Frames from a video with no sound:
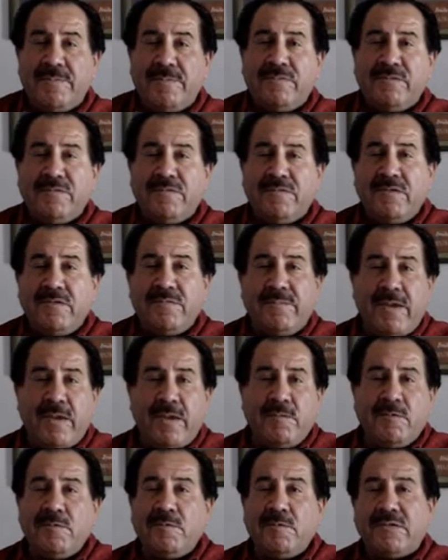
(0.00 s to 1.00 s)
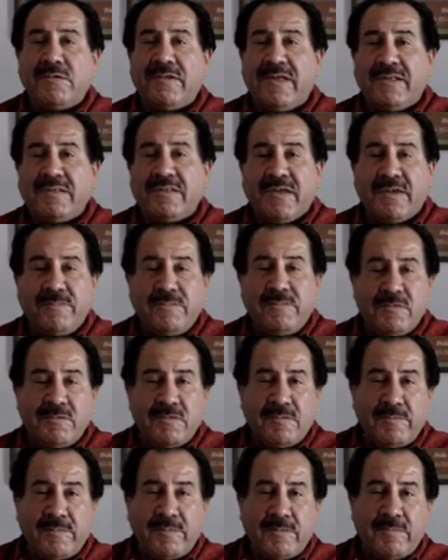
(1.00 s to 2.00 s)
members here in Maywood would not come
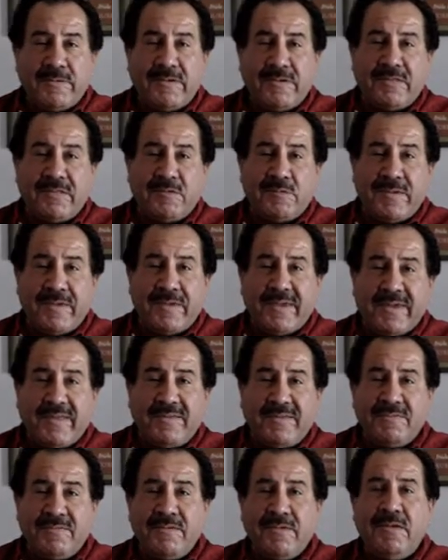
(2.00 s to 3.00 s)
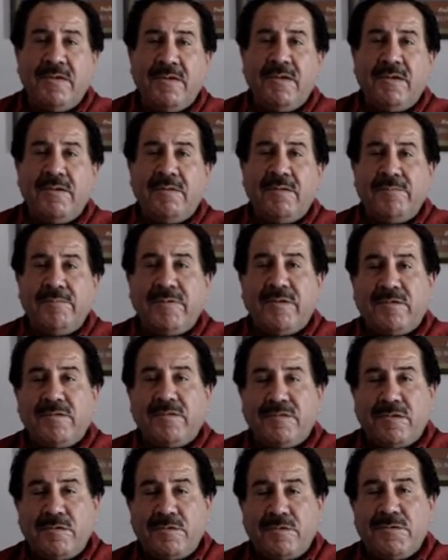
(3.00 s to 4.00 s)
into the Maywood on the weekends
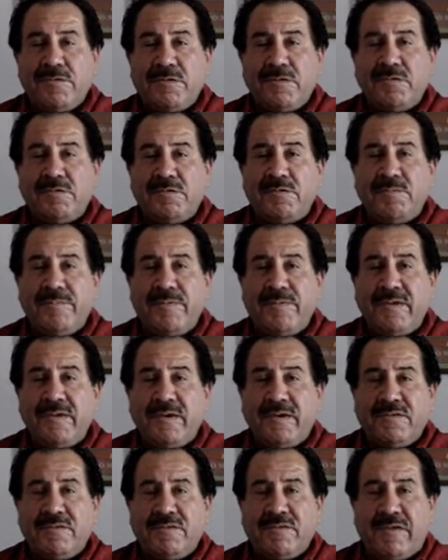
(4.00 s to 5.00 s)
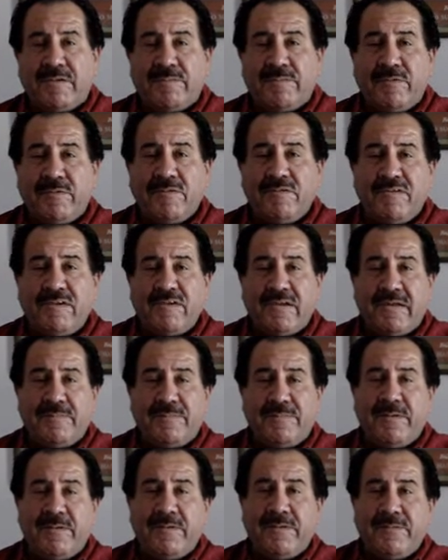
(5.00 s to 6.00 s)
because they know that there would be a checkpoint set
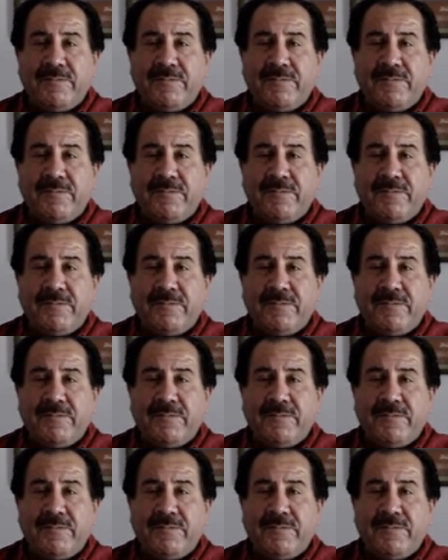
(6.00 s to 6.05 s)
up.